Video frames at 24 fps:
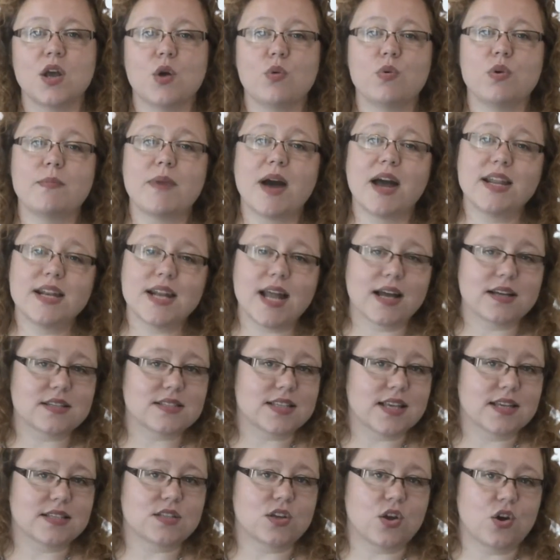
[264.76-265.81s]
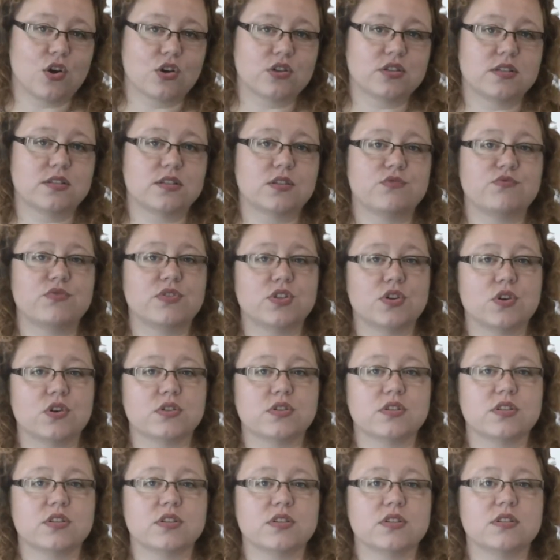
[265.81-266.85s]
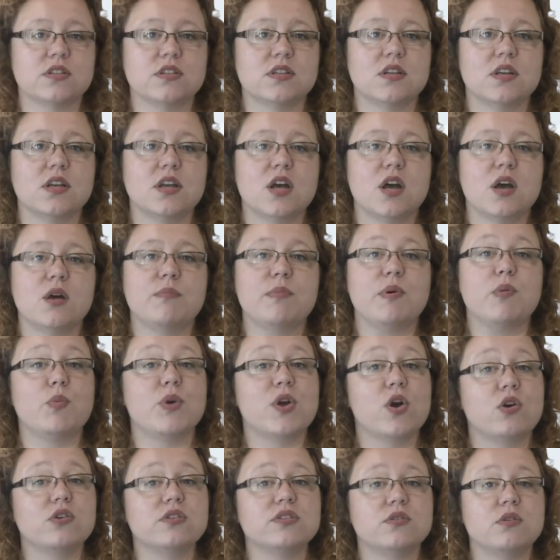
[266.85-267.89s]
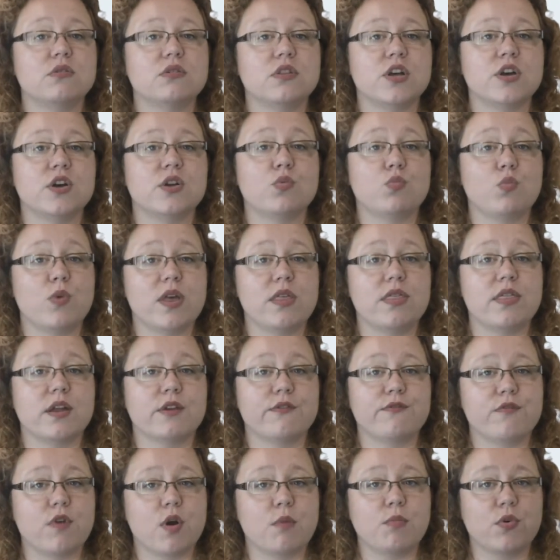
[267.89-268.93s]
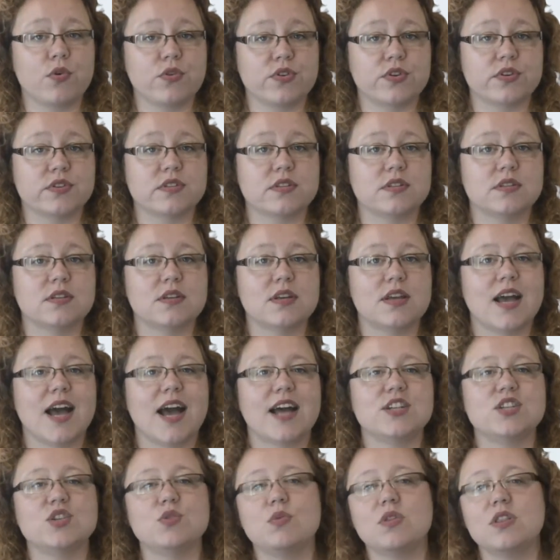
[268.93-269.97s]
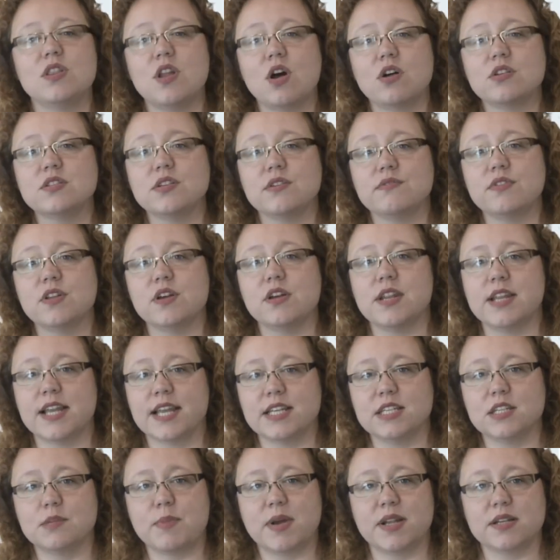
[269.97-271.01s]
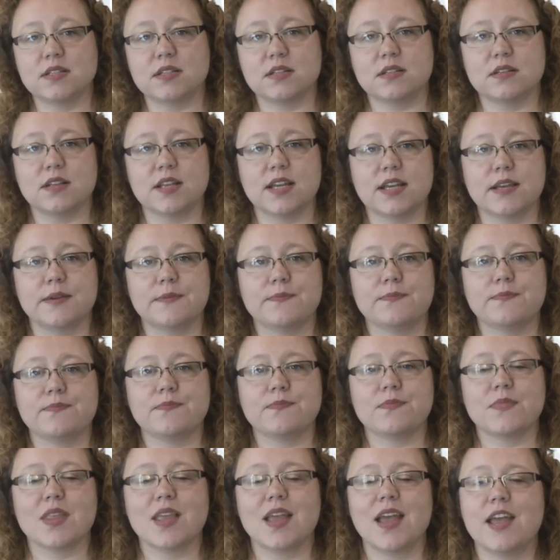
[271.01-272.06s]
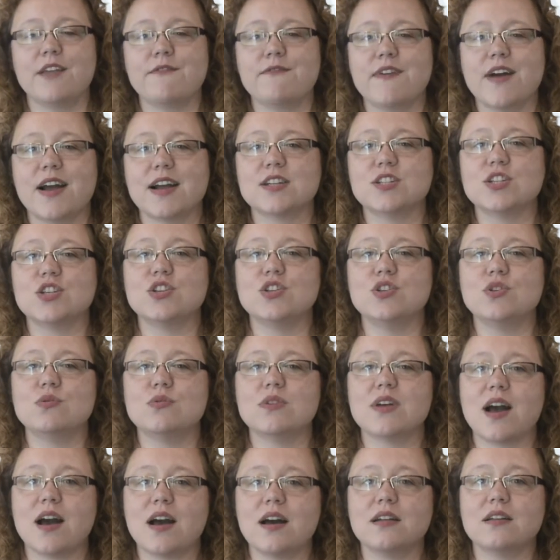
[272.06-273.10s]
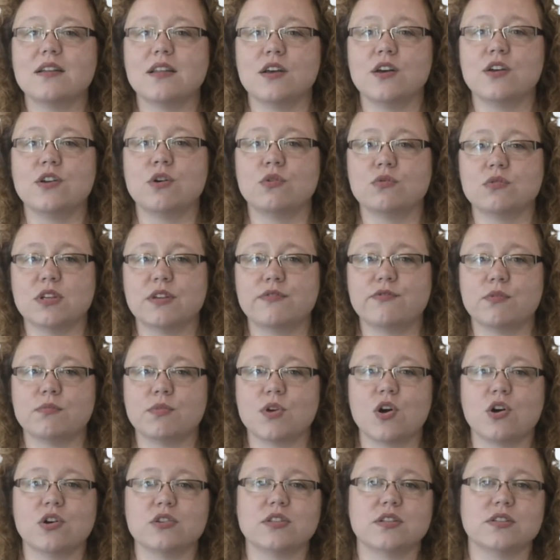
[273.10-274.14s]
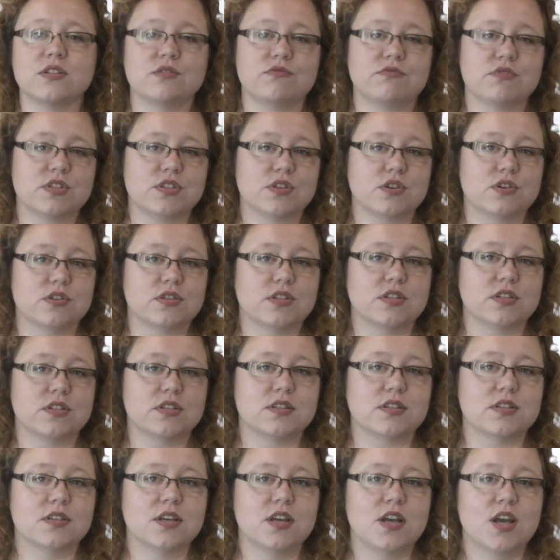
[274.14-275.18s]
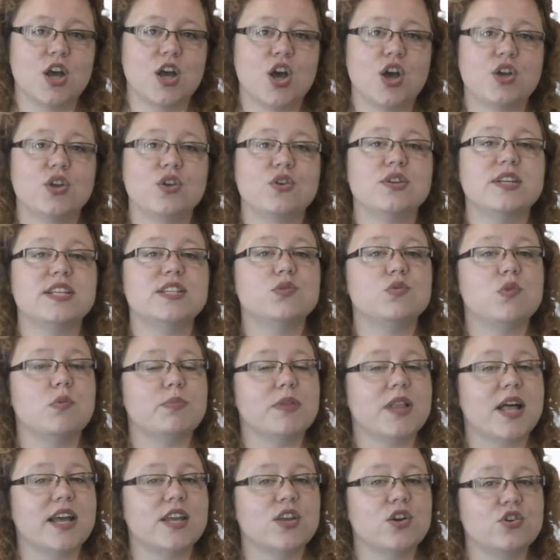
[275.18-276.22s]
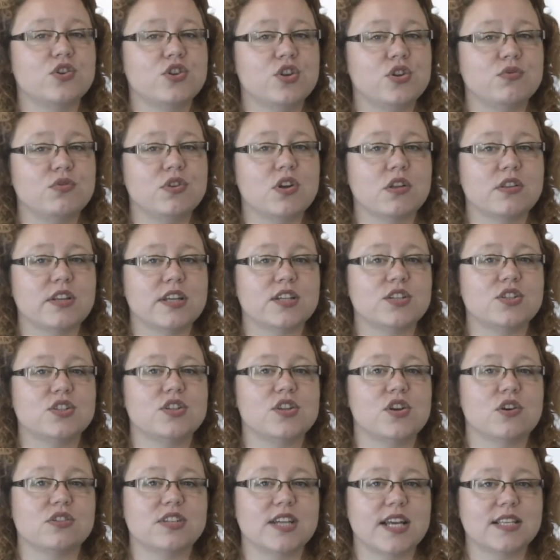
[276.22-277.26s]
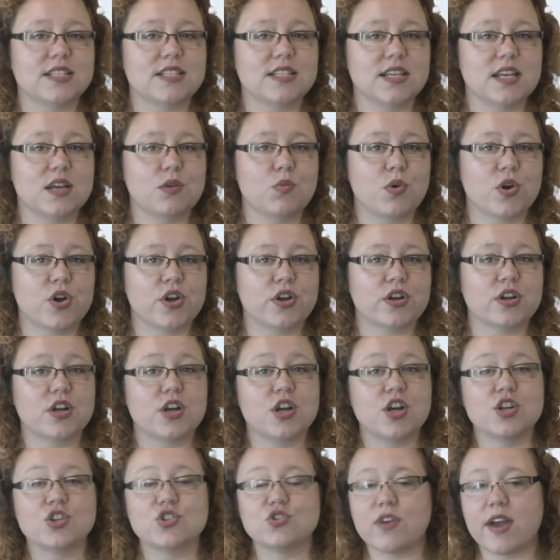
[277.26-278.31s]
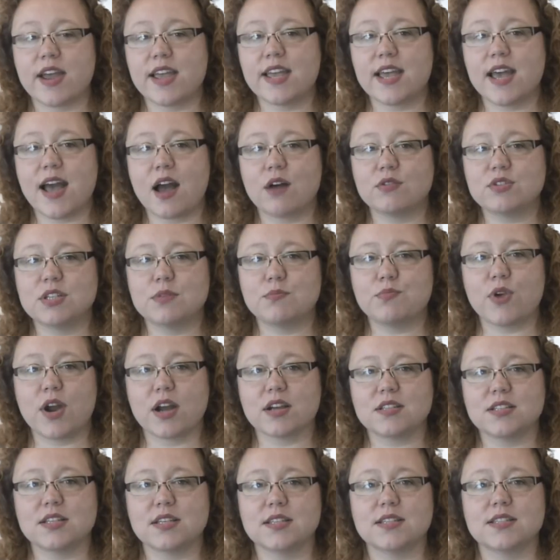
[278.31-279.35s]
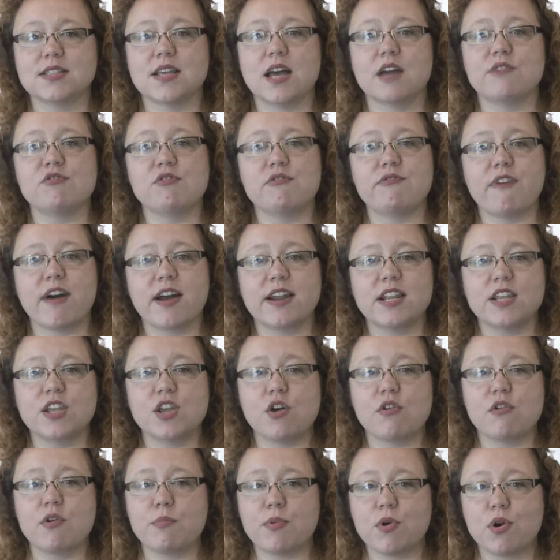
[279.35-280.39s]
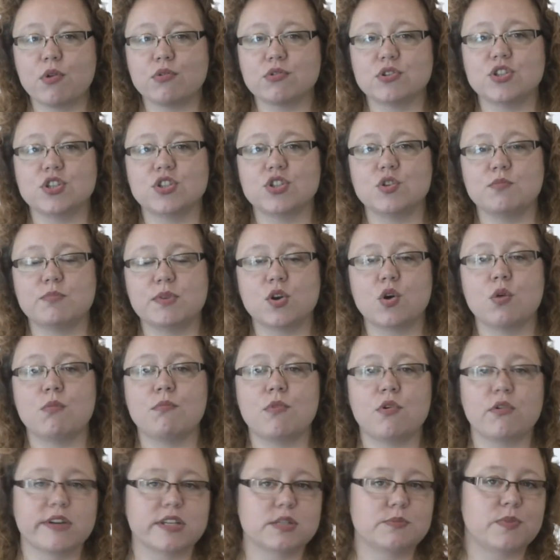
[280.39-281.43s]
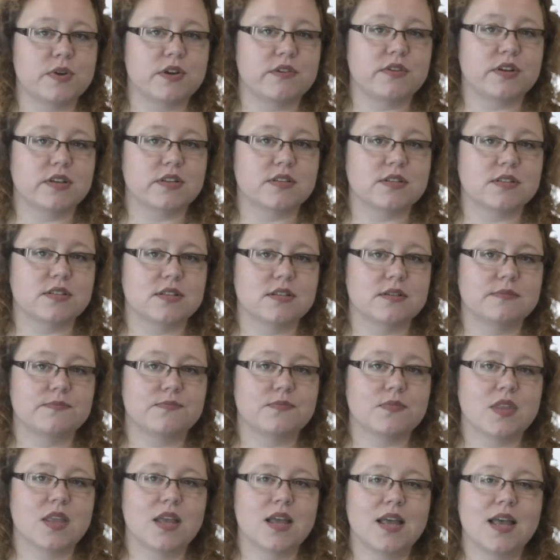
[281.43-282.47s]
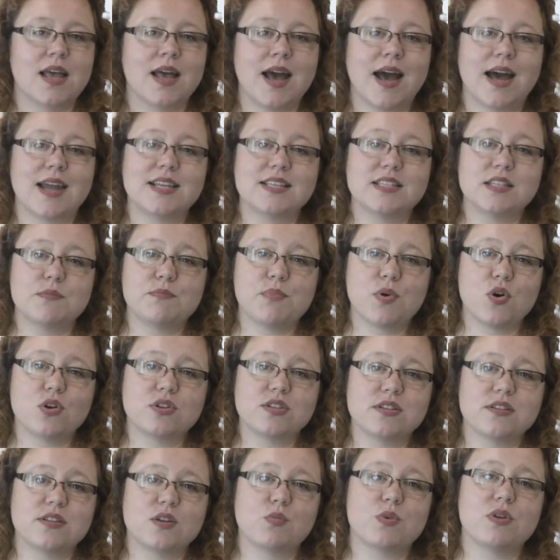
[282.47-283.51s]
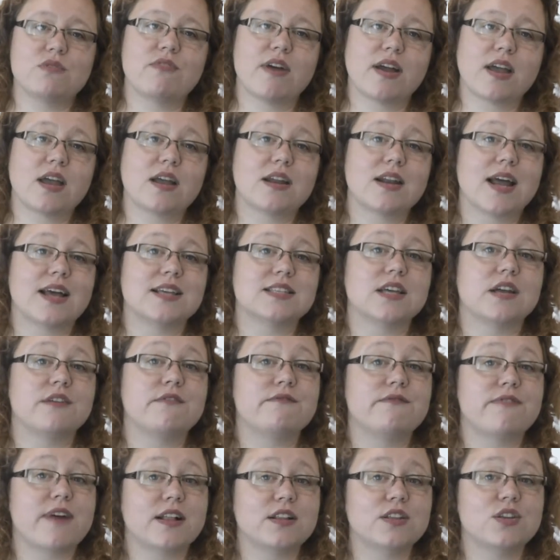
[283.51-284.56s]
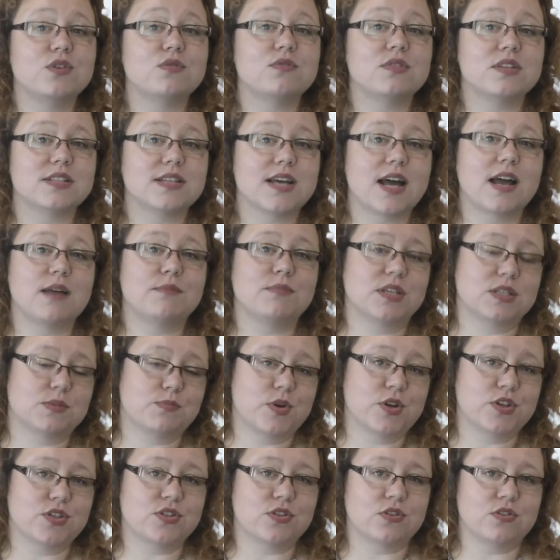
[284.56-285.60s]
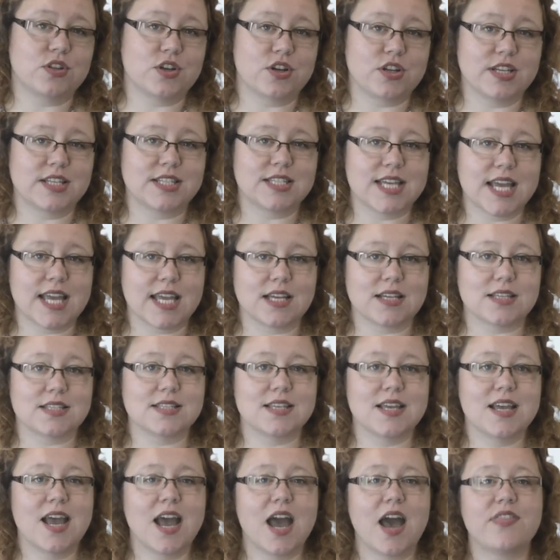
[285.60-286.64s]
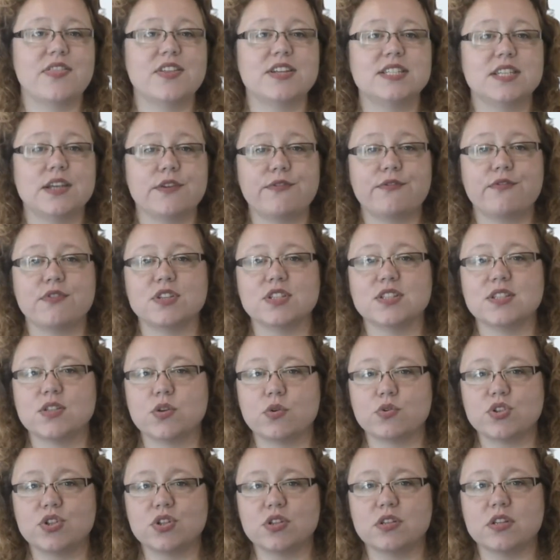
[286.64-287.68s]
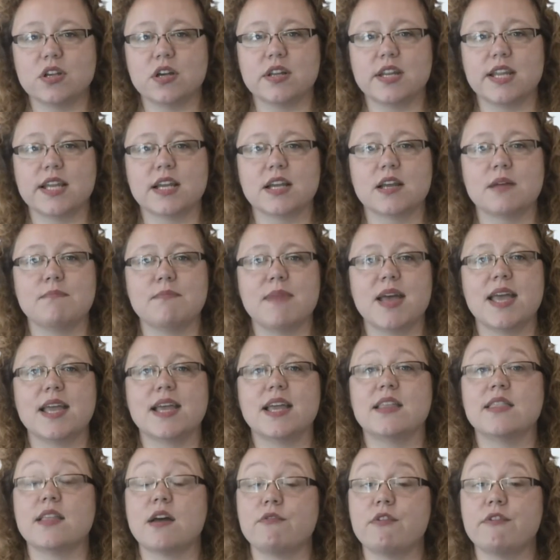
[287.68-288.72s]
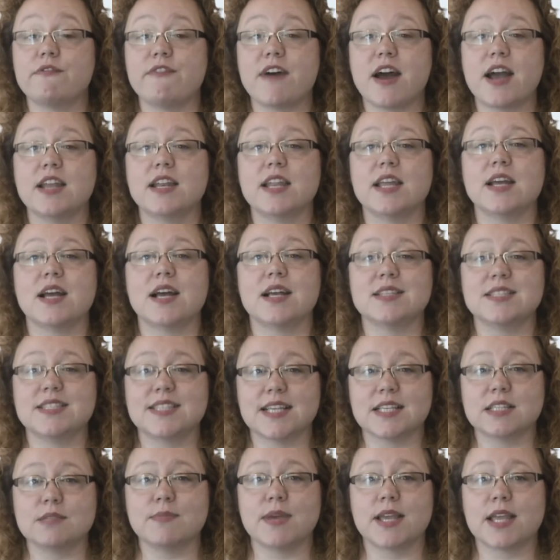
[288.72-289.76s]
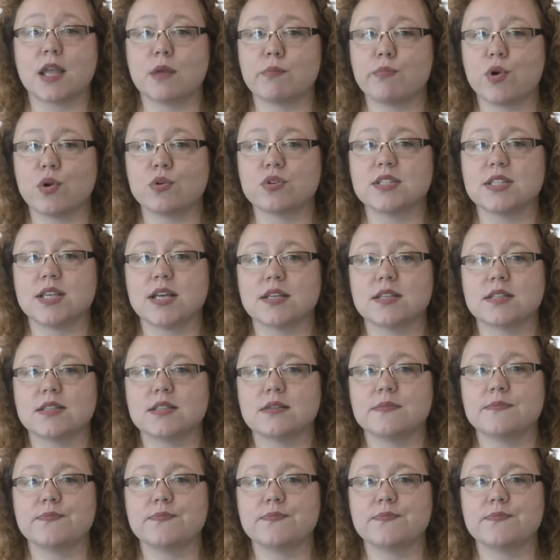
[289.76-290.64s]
We might access courses and resources, but we also learn with and from others and do a lot of learning independently. In fact, you can't learn only from courses and resources. You need to apply your new knowledge to your day-to-day work, trying it out in practice and refining your approach as you become more experienced. And it's important that we recognise and value the time this personal learning takes and the difference social learning can make in that refining and sense-making process.